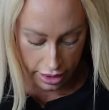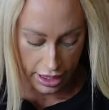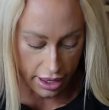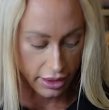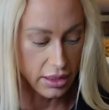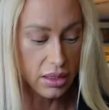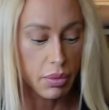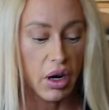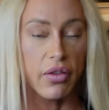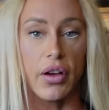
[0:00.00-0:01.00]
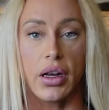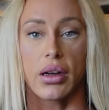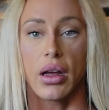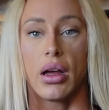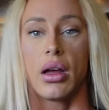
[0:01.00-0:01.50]
Yeah, this is perfect.
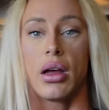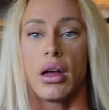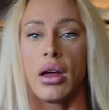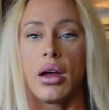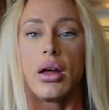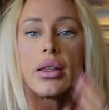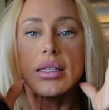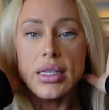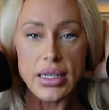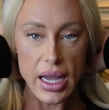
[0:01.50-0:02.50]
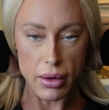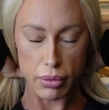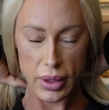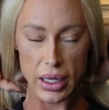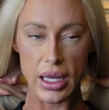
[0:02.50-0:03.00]
This is like
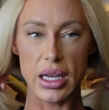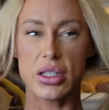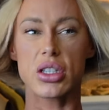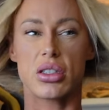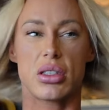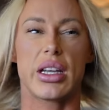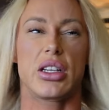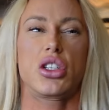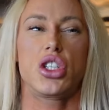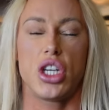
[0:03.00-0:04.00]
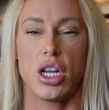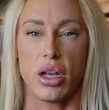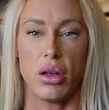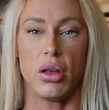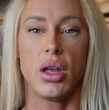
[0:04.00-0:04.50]
really just like
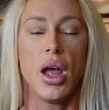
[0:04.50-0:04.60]
chill.